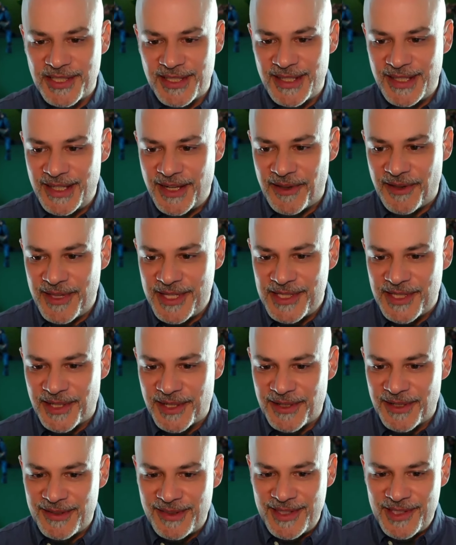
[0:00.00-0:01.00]
And, these
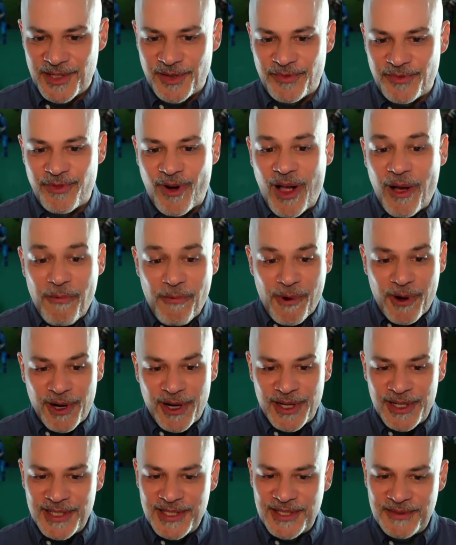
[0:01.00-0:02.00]
are fraught
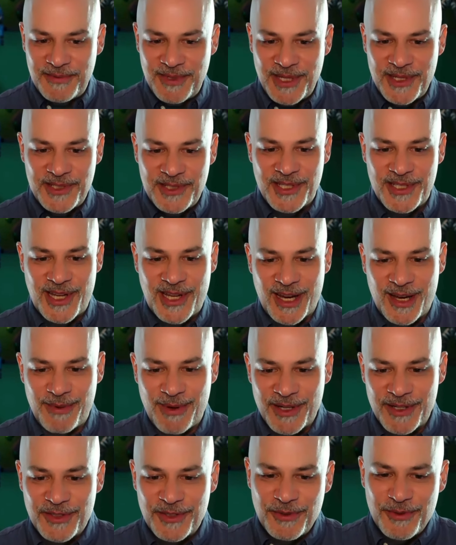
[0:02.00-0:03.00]
words. We used to talk
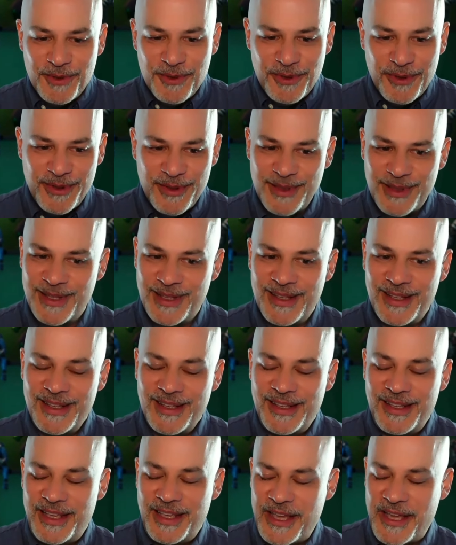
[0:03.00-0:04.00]
about truth.
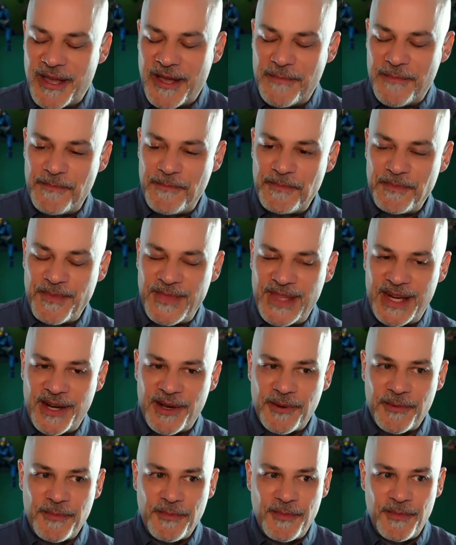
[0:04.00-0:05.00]

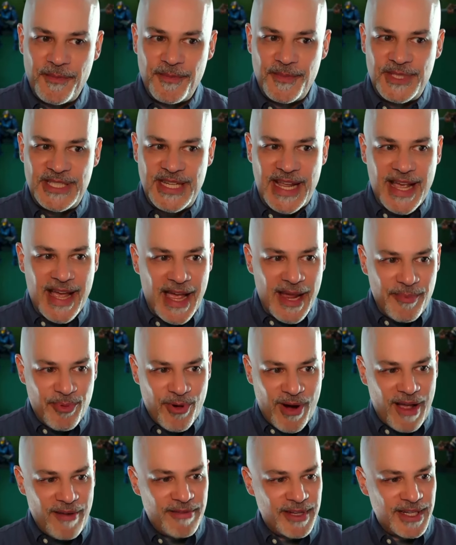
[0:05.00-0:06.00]
CAI
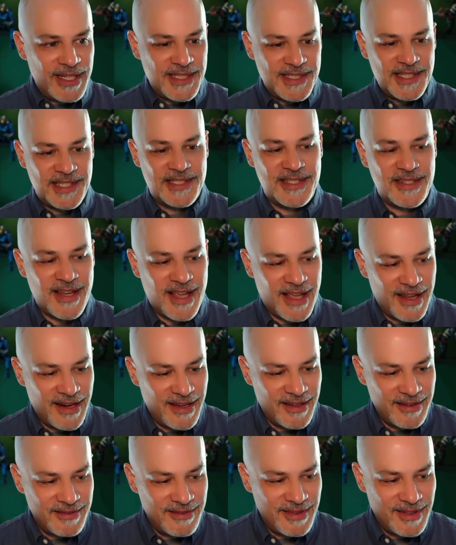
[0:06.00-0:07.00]
provenance is not
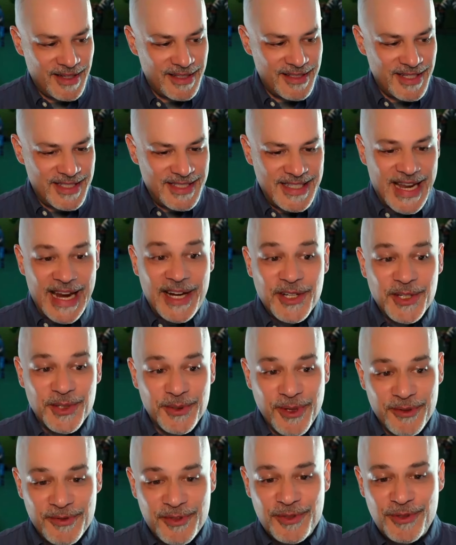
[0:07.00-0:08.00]
a
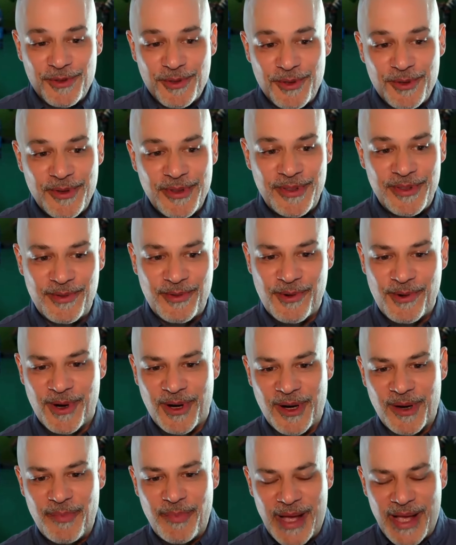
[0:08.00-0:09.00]
detector of truth
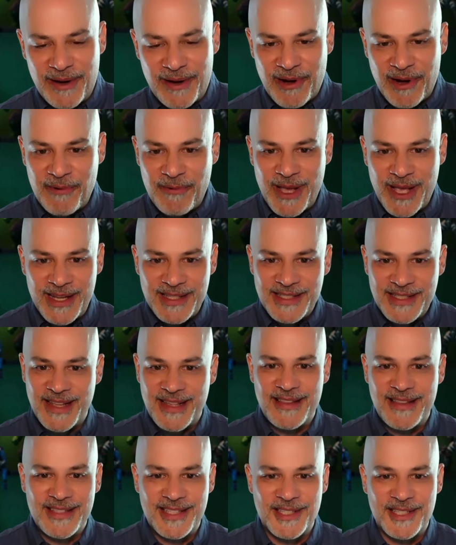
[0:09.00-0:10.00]
or a binary way to
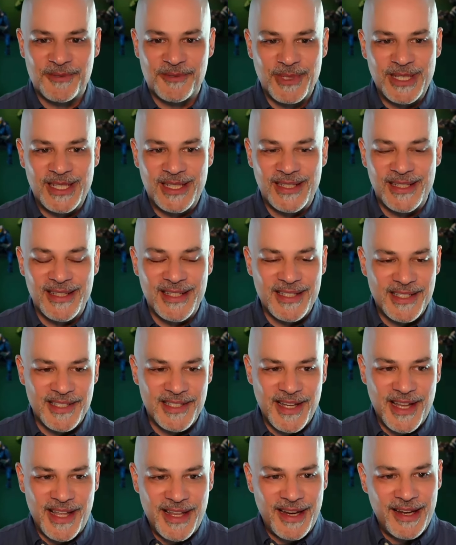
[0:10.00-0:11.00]
say this is real and this
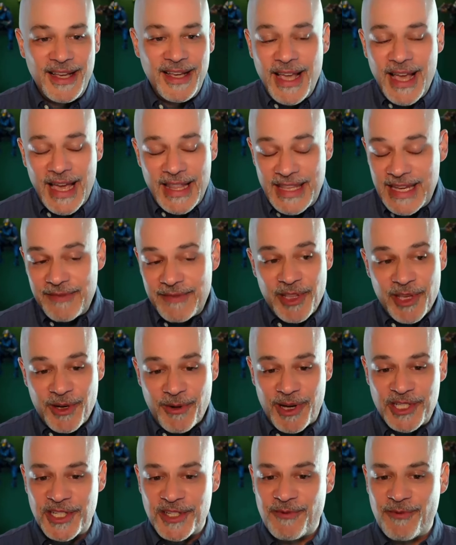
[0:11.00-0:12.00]
is not. I think even the
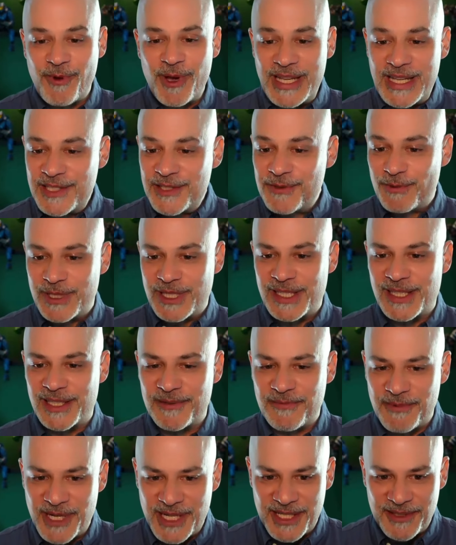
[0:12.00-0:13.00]
question of what is real
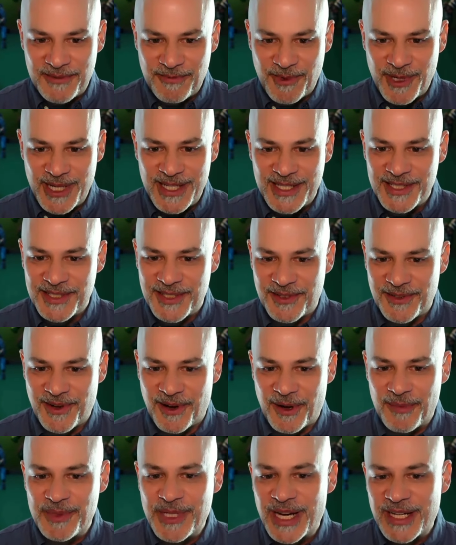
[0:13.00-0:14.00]
and what is
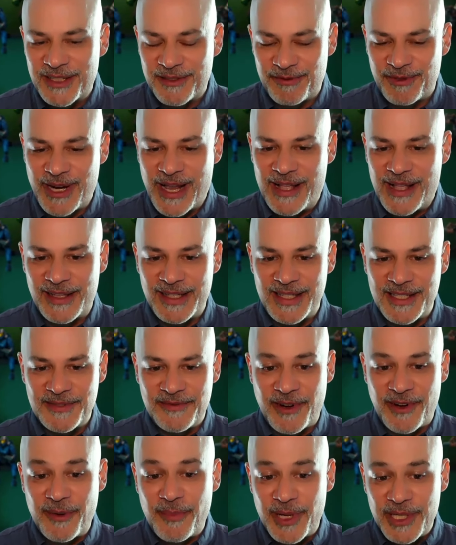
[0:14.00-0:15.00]
our objective reality
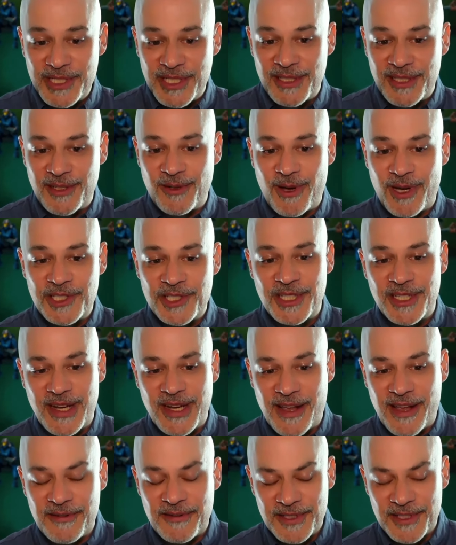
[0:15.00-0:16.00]
is very much in question
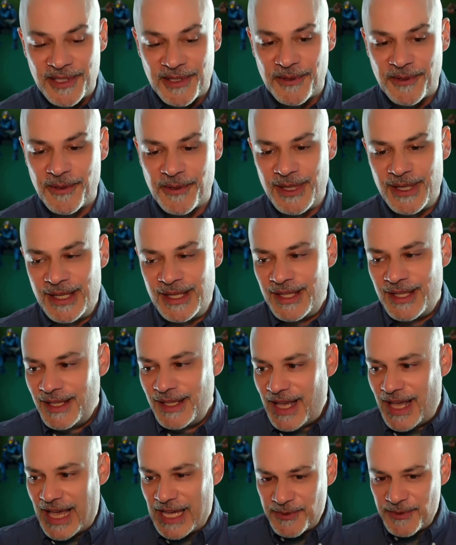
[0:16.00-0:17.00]
now. So
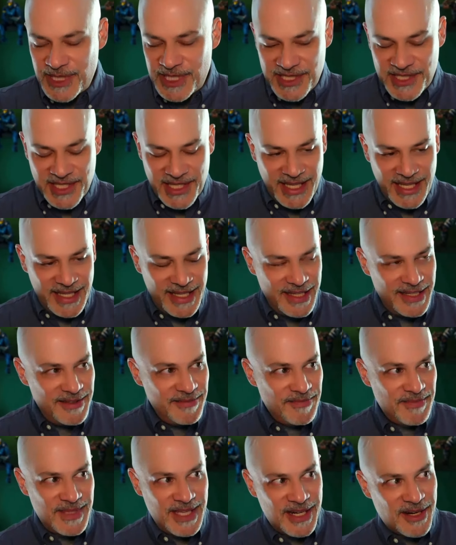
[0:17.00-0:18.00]
as we
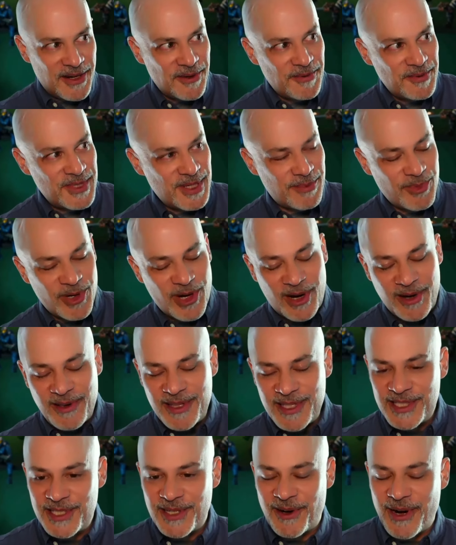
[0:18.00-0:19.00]
see, some would
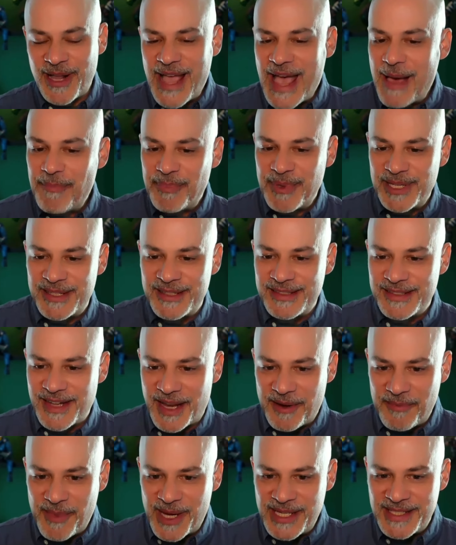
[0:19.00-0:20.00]
argue this has already happened.
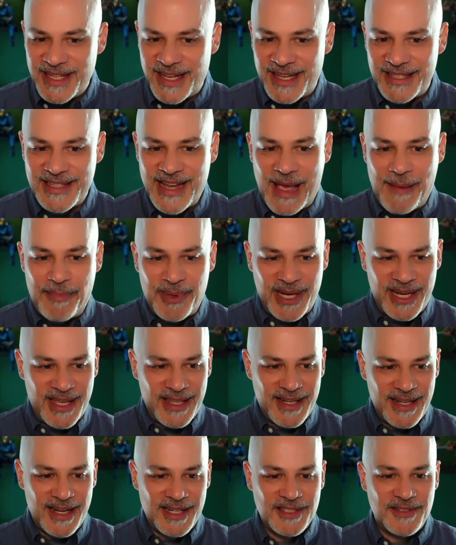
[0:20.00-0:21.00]
I might say it's happening
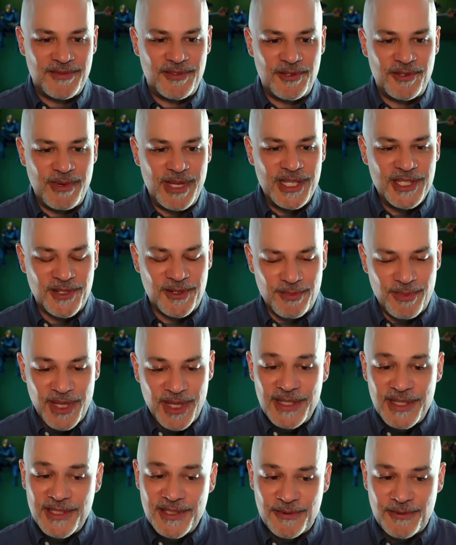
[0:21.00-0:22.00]
in the next few weeks or
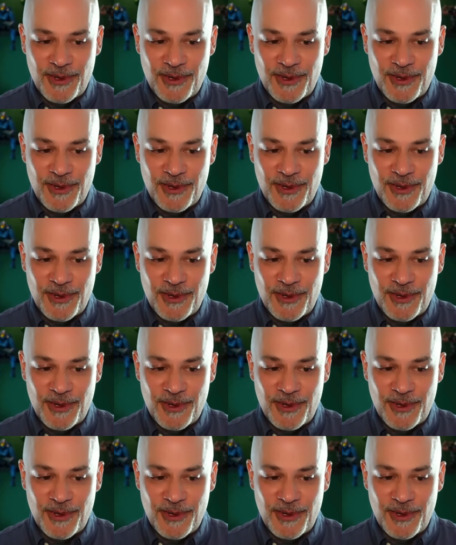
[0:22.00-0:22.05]
months.